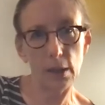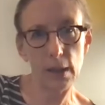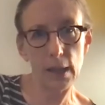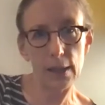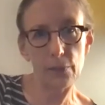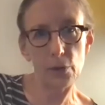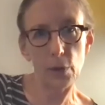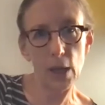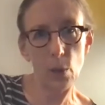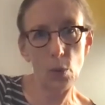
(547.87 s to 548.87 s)
And if you
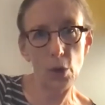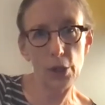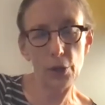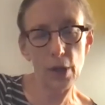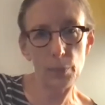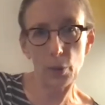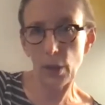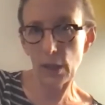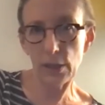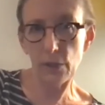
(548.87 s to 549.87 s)
can't work, you're not
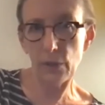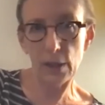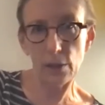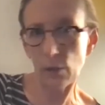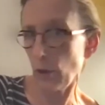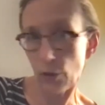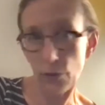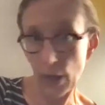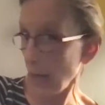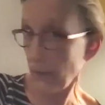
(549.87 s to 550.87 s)
productive and you're
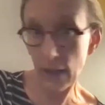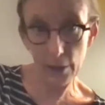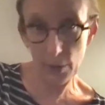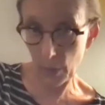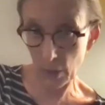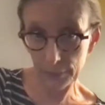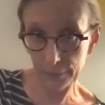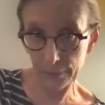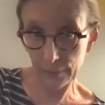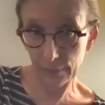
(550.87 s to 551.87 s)
not valuable.
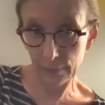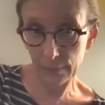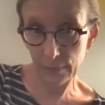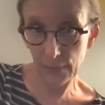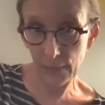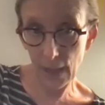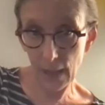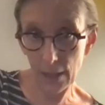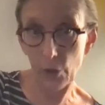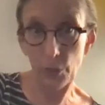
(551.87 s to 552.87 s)

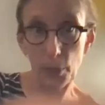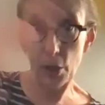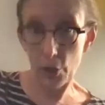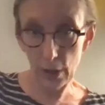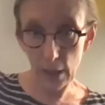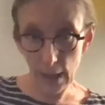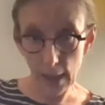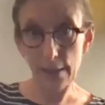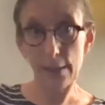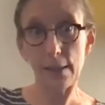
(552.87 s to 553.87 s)
You're
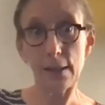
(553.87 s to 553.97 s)
marginalized.